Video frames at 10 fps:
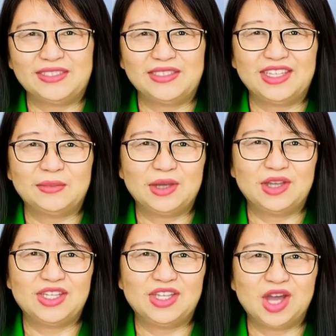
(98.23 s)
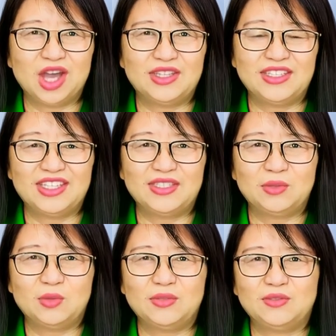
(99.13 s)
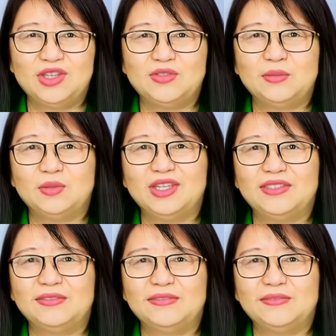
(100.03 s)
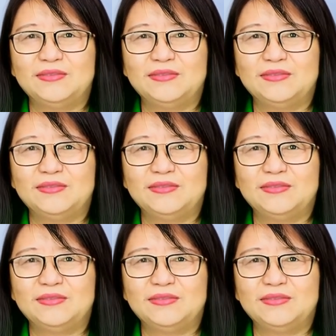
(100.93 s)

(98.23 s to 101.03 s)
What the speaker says: said the American colonies were free from Britain?